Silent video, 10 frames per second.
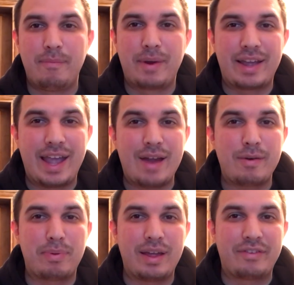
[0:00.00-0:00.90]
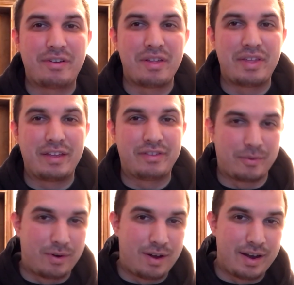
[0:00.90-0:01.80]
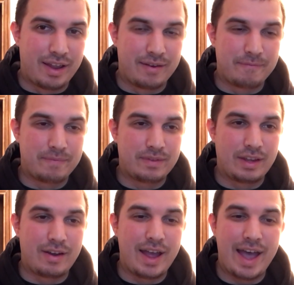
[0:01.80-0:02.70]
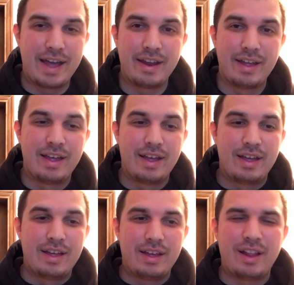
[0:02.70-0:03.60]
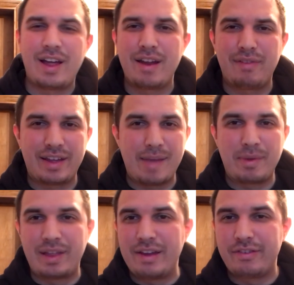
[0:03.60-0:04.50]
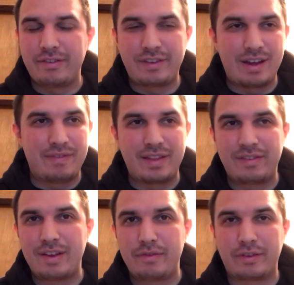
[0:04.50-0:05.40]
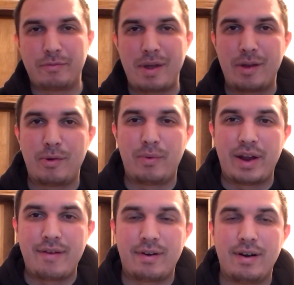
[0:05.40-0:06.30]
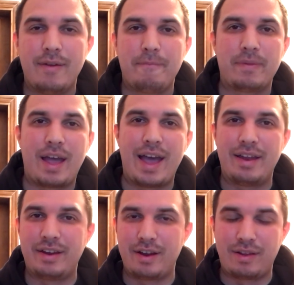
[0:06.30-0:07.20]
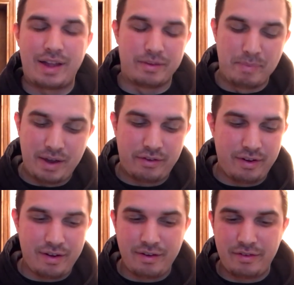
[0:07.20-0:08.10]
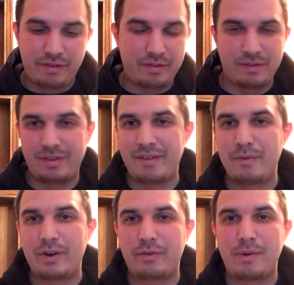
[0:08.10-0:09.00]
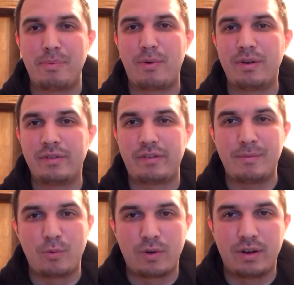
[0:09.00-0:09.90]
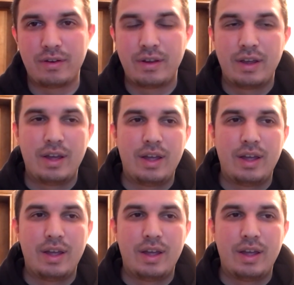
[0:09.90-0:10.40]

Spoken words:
but I can't replace all the things that were on it. I had a lot of like emulation stuff. That stuff's expendable, whatever. I had lots of pictures, some of which were important, some weren't.